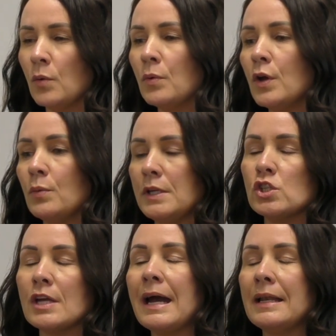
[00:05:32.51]
were we
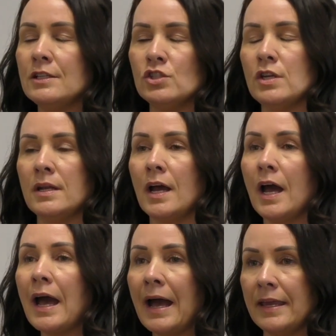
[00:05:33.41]
challenging our
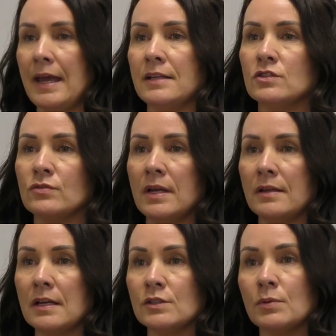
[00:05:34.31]
high-end
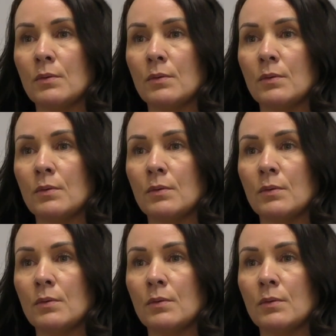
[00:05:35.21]
readers?